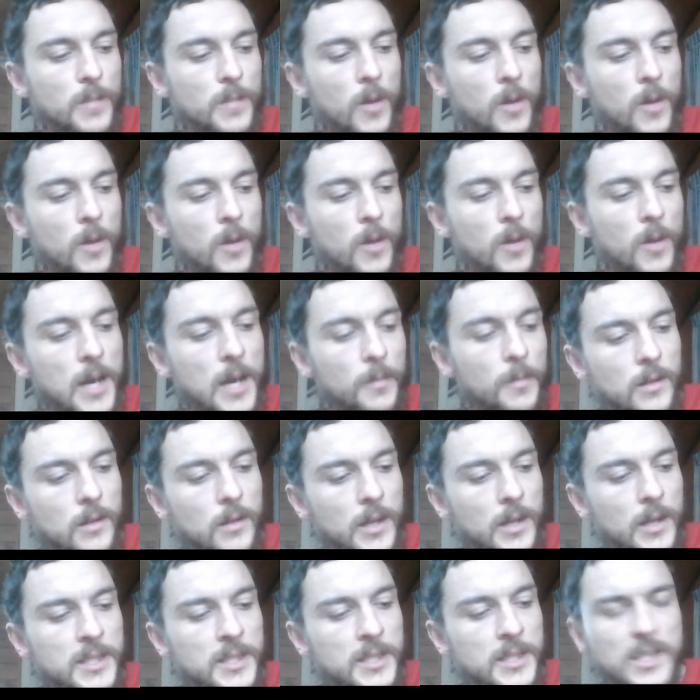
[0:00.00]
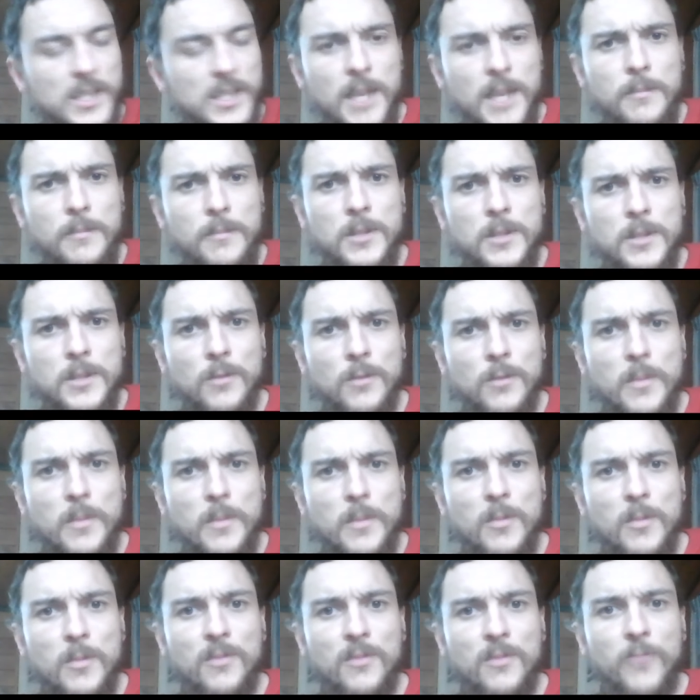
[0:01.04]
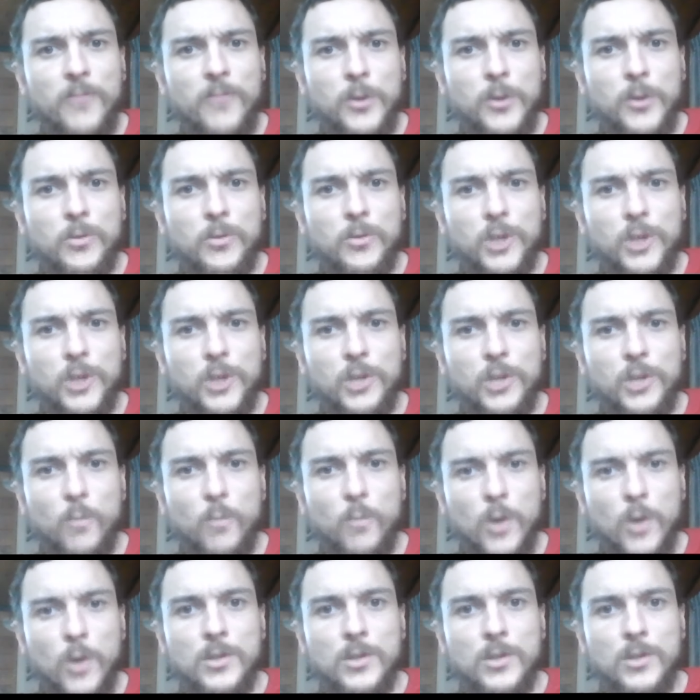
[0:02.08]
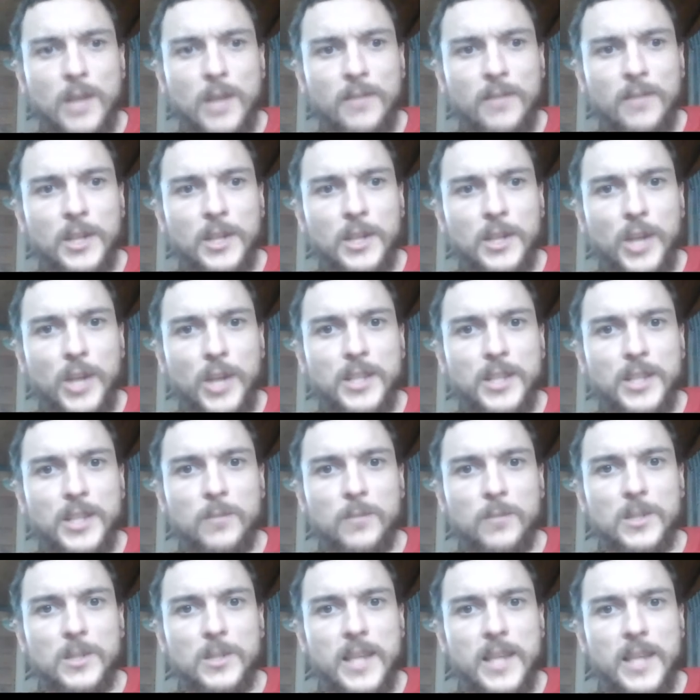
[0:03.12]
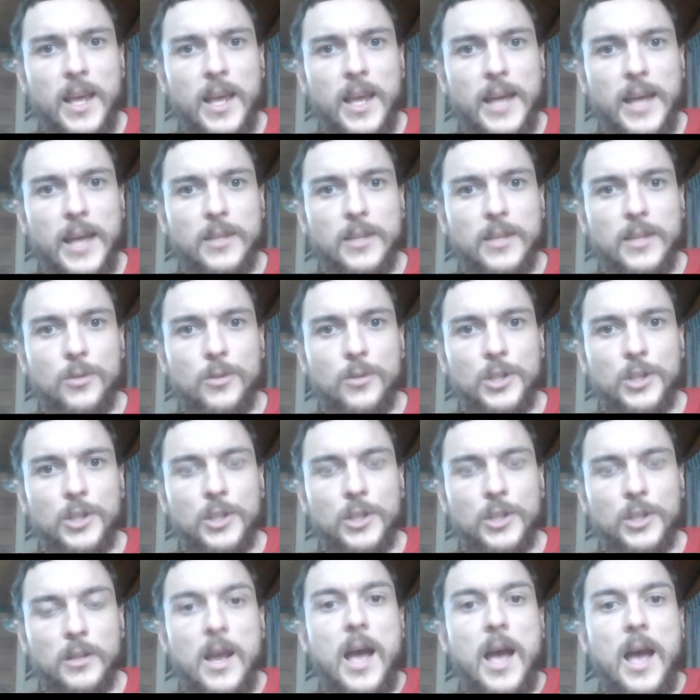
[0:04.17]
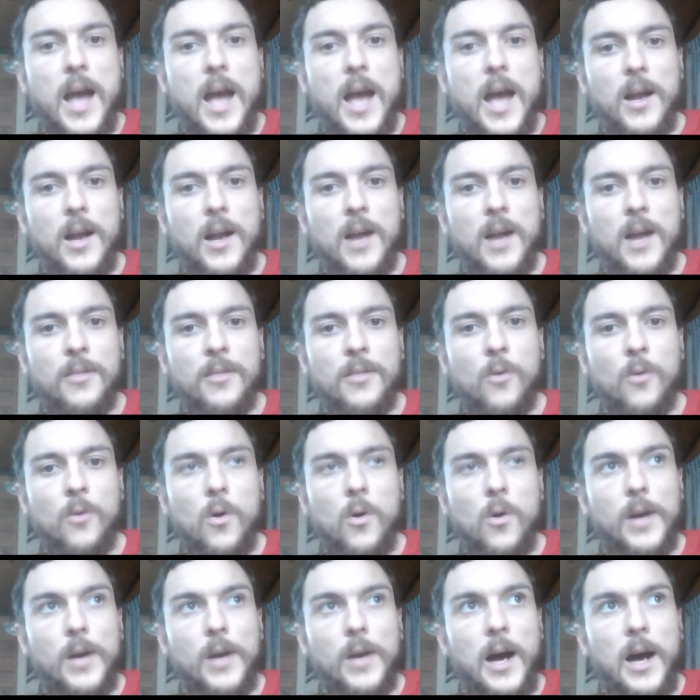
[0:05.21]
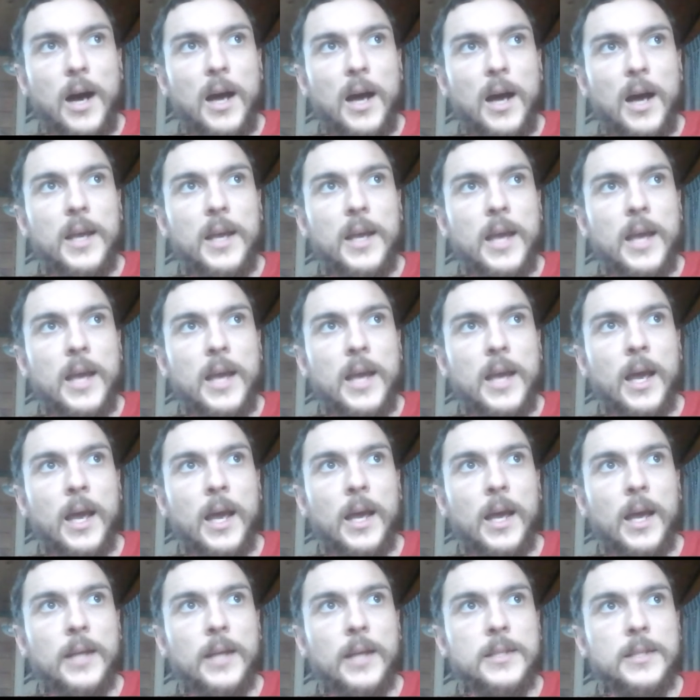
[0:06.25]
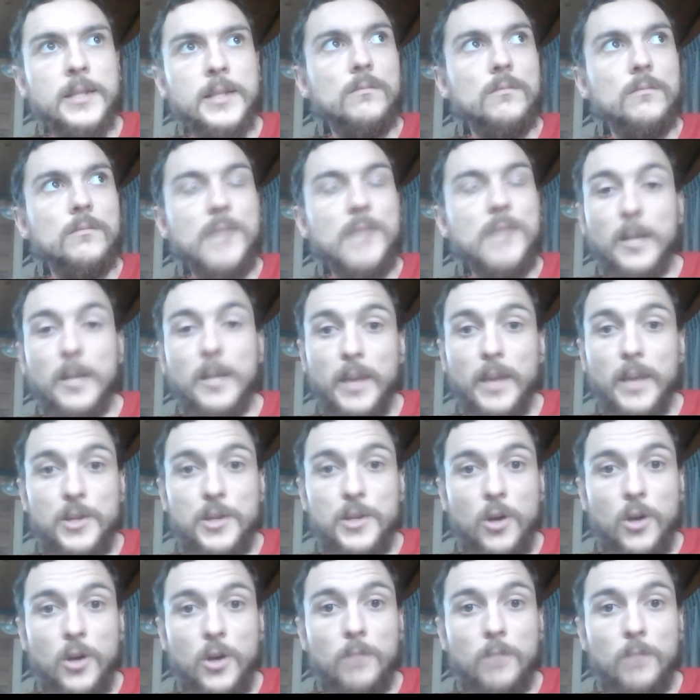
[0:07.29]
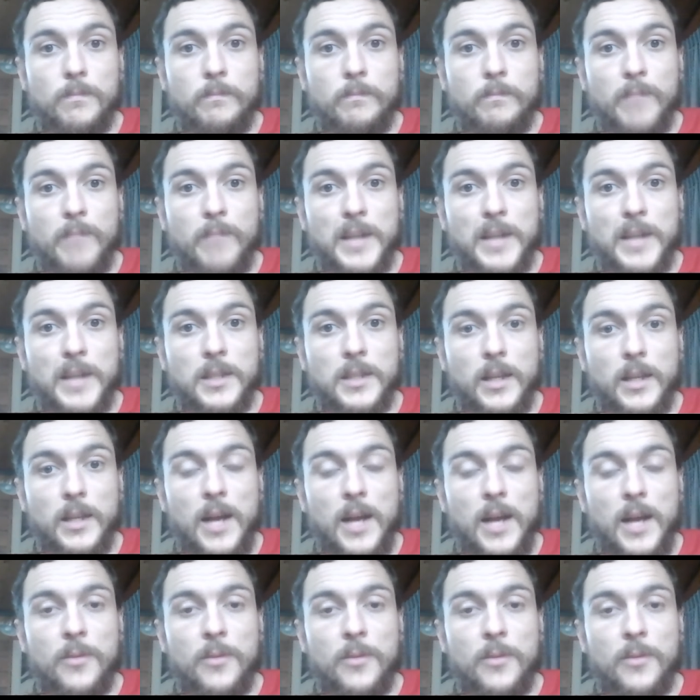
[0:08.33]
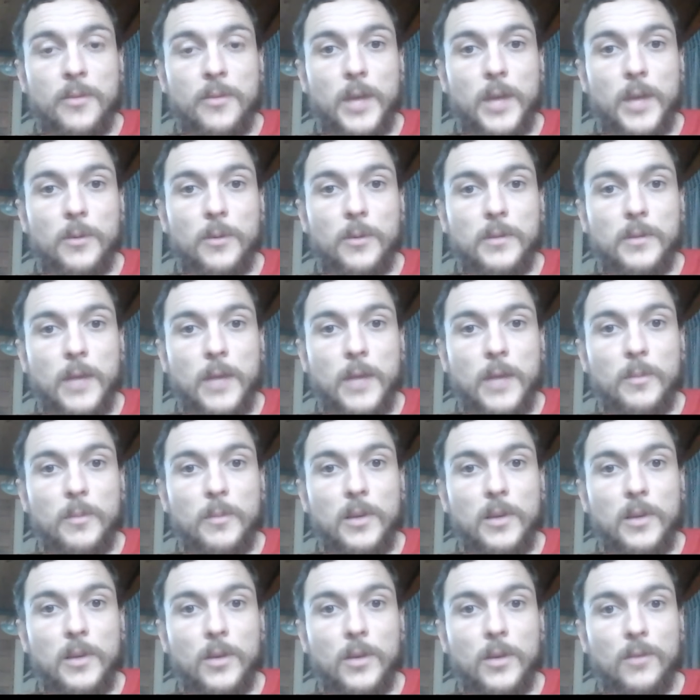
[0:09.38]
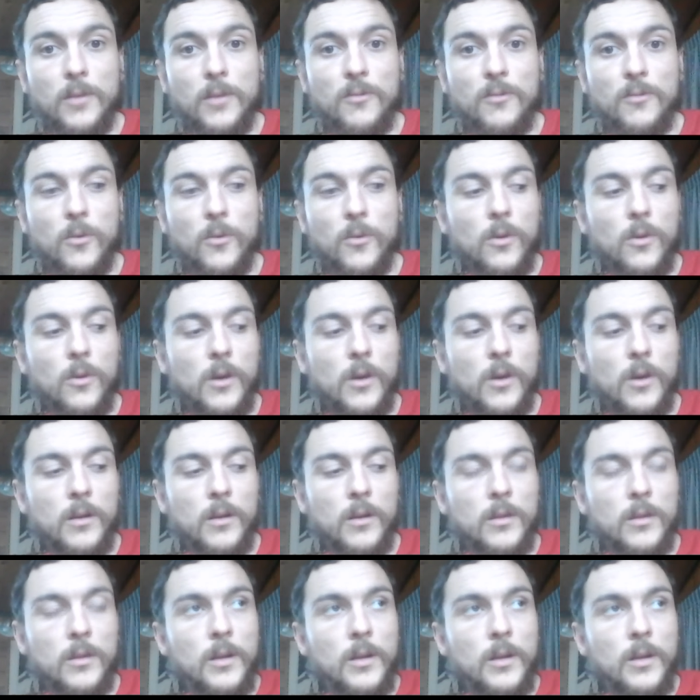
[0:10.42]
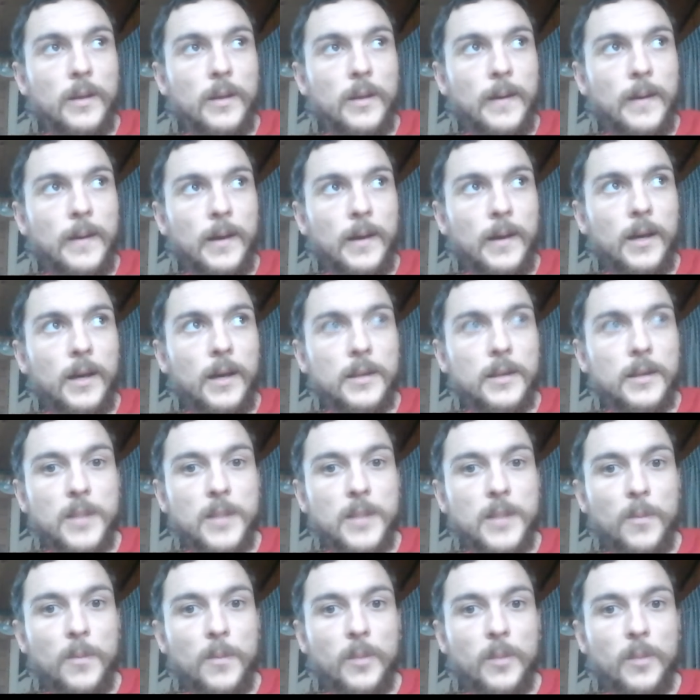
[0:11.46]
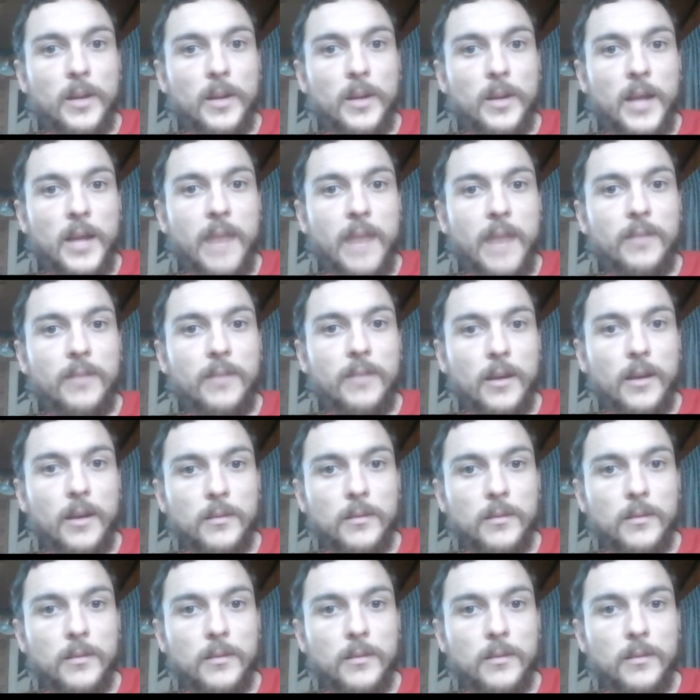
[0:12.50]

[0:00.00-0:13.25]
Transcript: popped up. I seem to remember the first audition was I feel like Jason was there at the audition, and I thought I had done a bad job. Basically, I thought they would they would be looking for uh, someone a bit heavier,